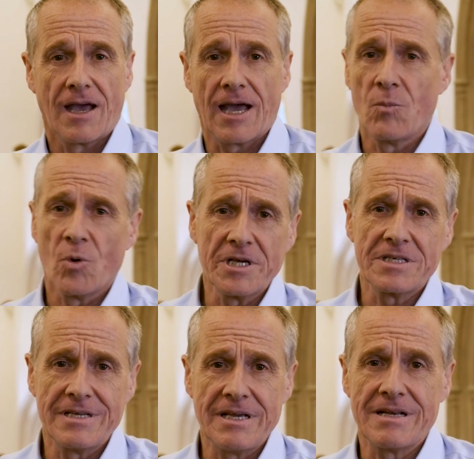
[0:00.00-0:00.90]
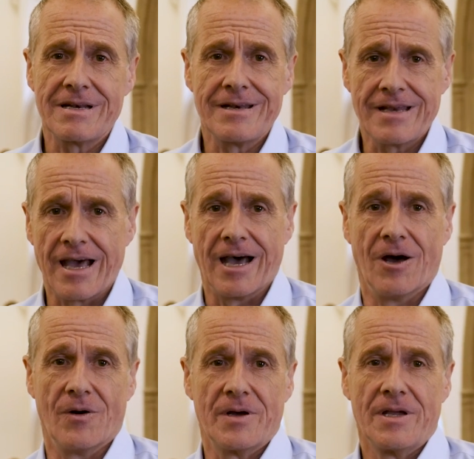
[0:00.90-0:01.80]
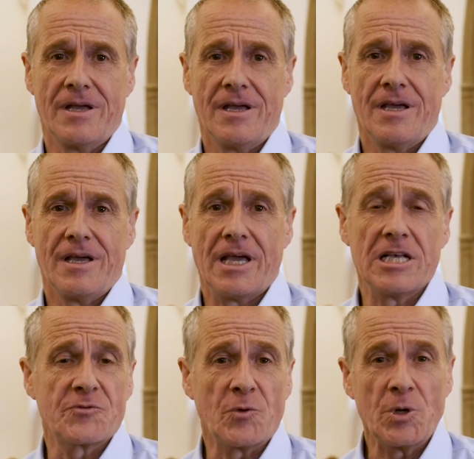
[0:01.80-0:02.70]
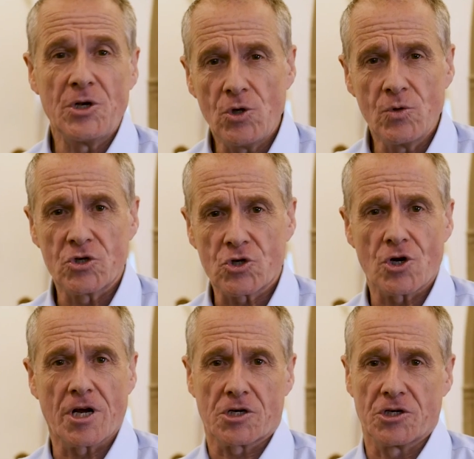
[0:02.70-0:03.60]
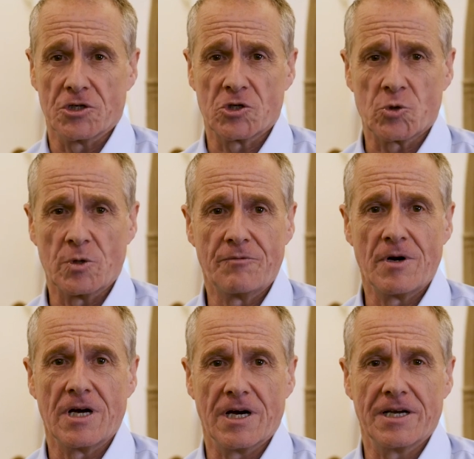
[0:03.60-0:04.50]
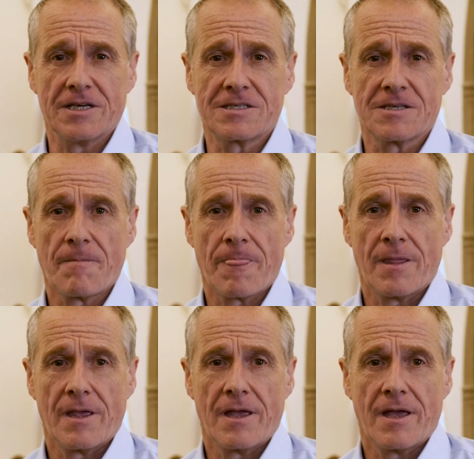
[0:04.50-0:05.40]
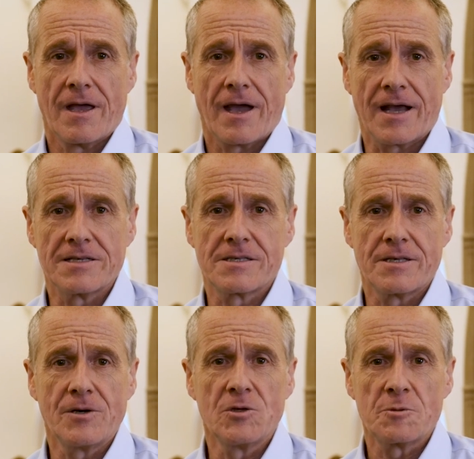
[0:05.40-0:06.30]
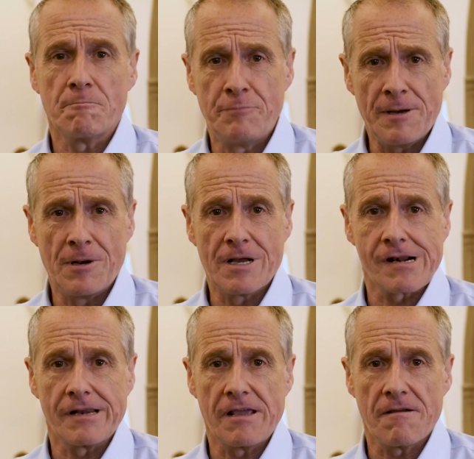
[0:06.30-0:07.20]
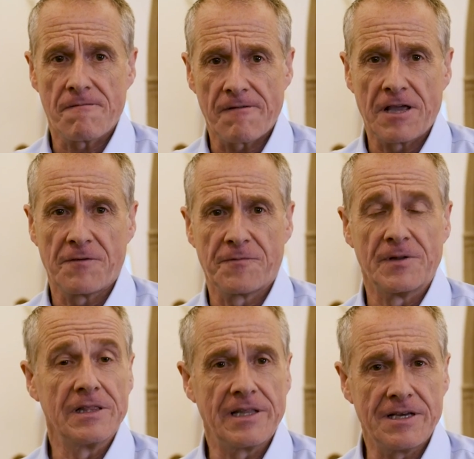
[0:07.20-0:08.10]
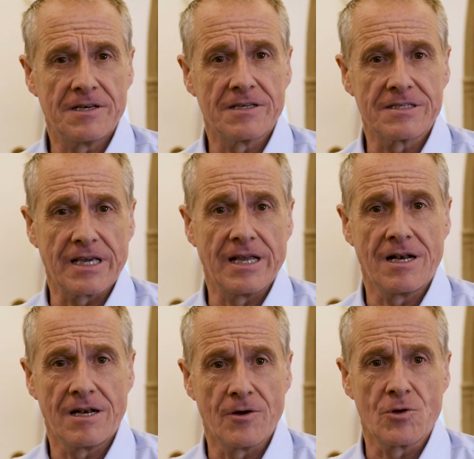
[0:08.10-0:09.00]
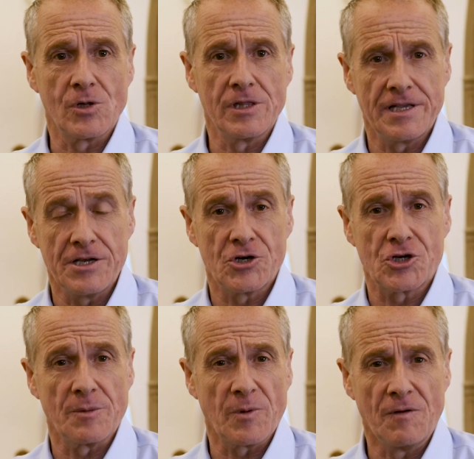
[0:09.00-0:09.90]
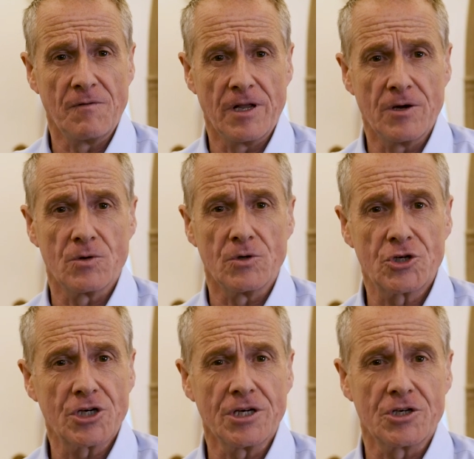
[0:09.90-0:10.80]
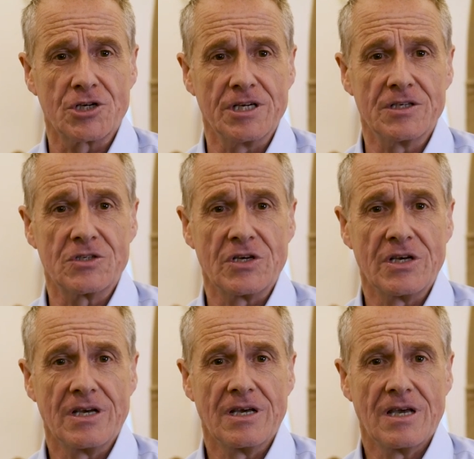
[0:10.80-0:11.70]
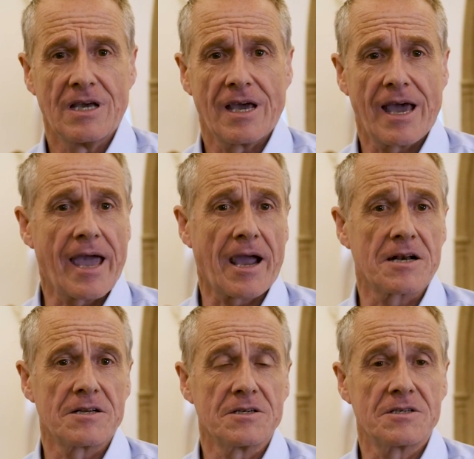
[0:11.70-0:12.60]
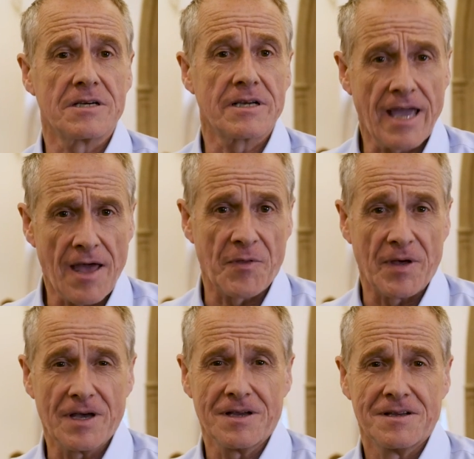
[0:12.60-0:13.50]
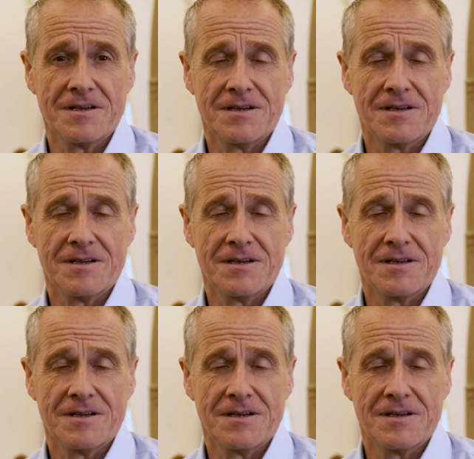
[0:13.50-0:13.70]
And what is needed now is for new structures to arise as those biblically faithful leaders in local leadership of local churches act together